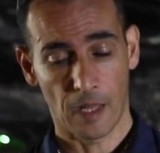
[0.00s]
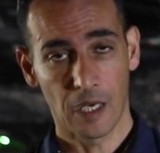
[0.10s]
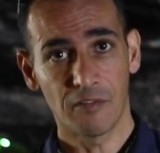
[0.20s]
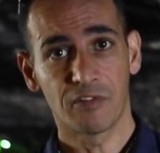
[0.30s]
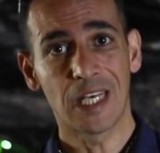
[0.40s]

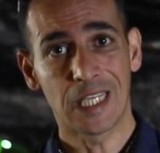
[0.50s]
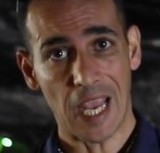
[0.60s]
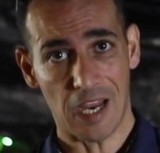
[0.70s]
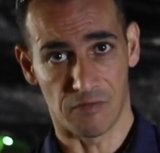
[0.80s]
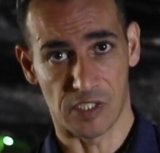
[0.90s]
lived in
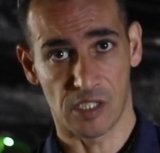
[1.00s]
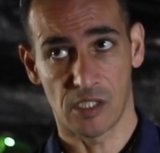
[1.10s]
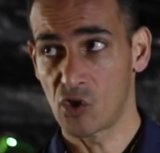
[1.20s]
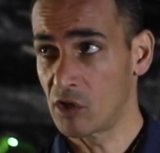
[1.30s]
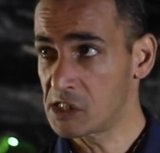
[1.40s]
caves.
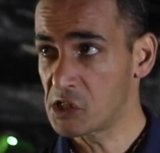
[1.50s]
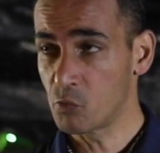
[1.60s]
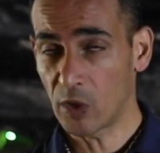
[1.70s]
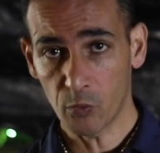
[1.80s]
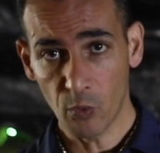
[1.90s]
So this is
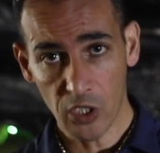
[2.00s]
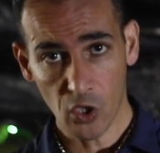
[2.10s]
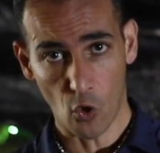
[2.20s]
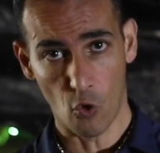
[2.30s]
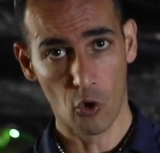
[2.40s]
what we
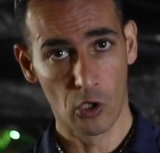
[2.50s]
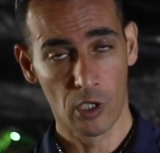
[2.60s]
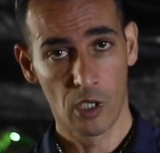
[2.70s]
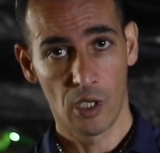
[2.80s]
call,